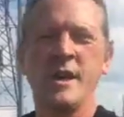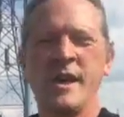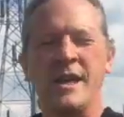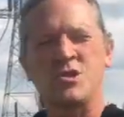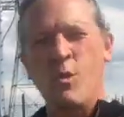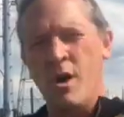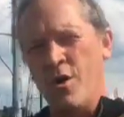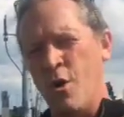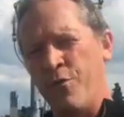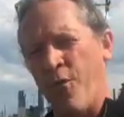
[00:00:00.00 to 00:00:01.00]
And so
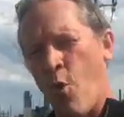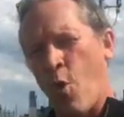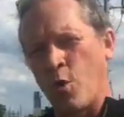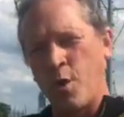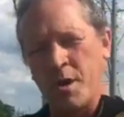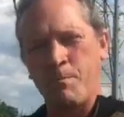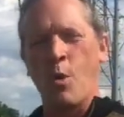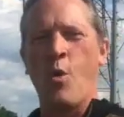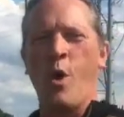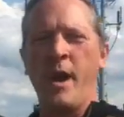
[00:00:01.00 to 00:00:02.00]
although Ford would
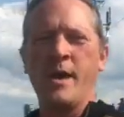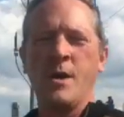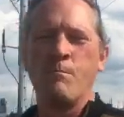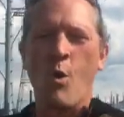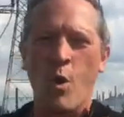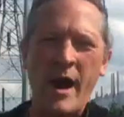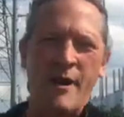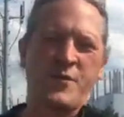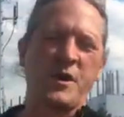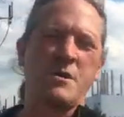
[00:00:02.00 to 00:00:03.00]
employ more
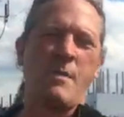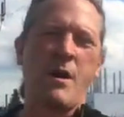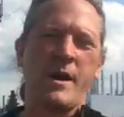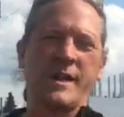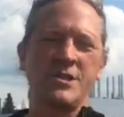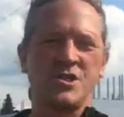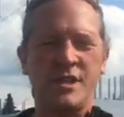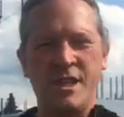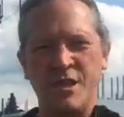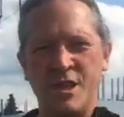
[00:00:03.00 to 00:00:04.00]
African Americans
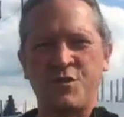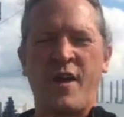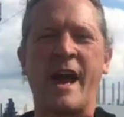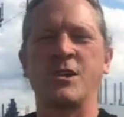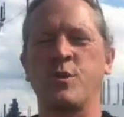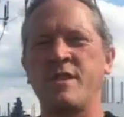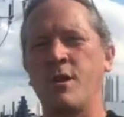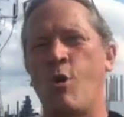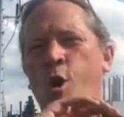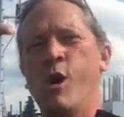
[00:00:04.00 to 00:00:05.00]
in this factory
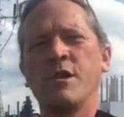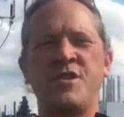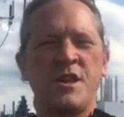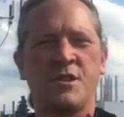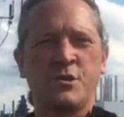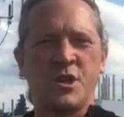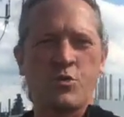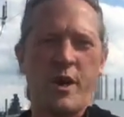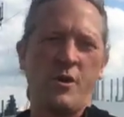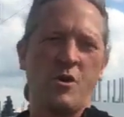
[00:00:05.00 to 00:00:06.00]
than all of the other
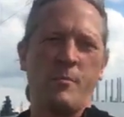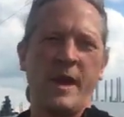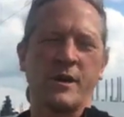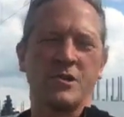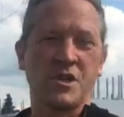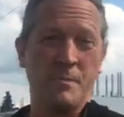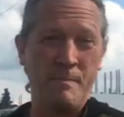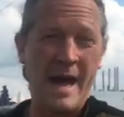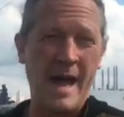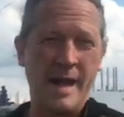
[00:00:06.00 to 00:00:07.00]
Detroit automakers
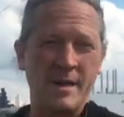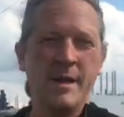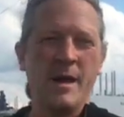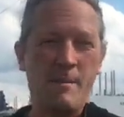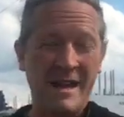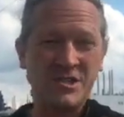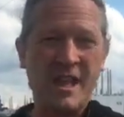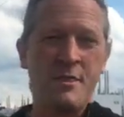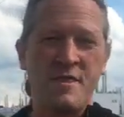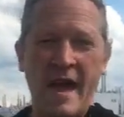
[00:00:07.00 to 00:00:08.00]
combined, about
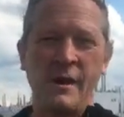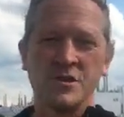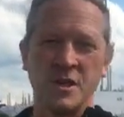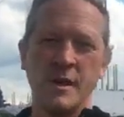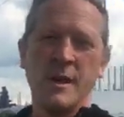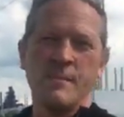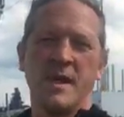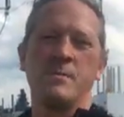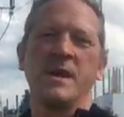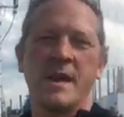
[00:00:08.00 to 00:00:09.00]
10,000 by
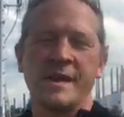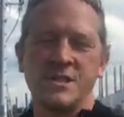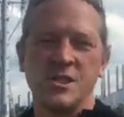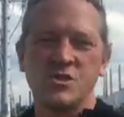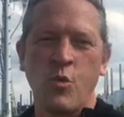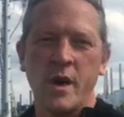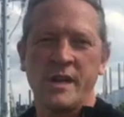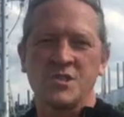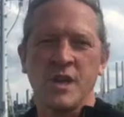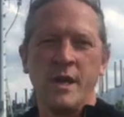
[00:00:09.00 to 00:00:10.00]
the
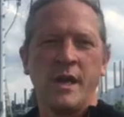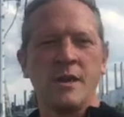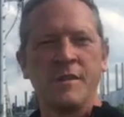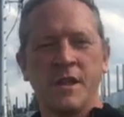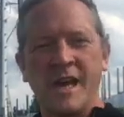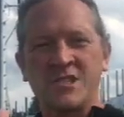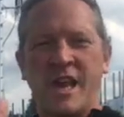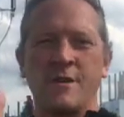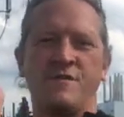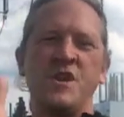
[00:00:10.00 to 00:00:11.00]
mid-1920s, he nonetheless
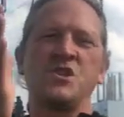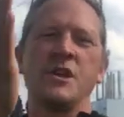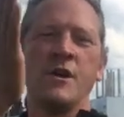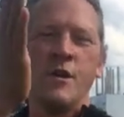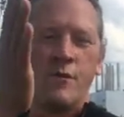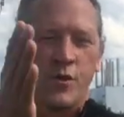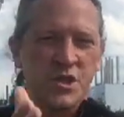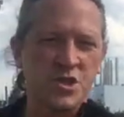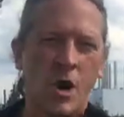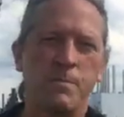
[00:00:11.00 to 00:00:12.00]
had a vision for
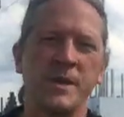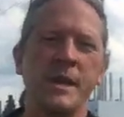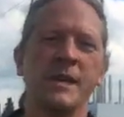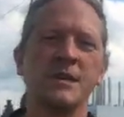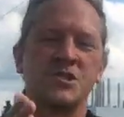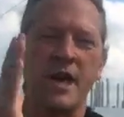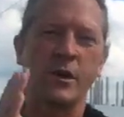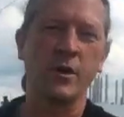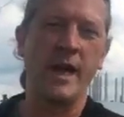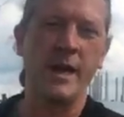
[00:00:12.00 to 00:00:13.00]
a sharply
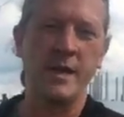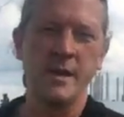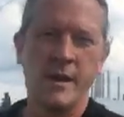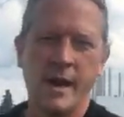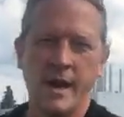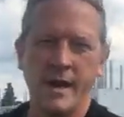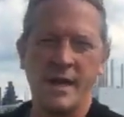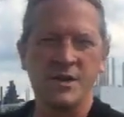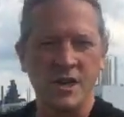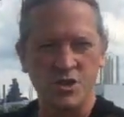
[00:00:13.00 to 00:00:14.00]
segregated
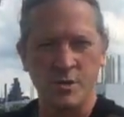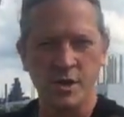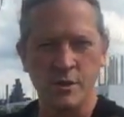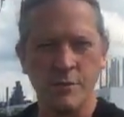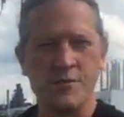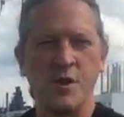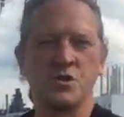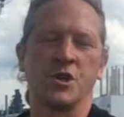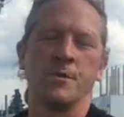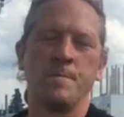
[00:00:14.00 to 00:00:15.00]
industrial future.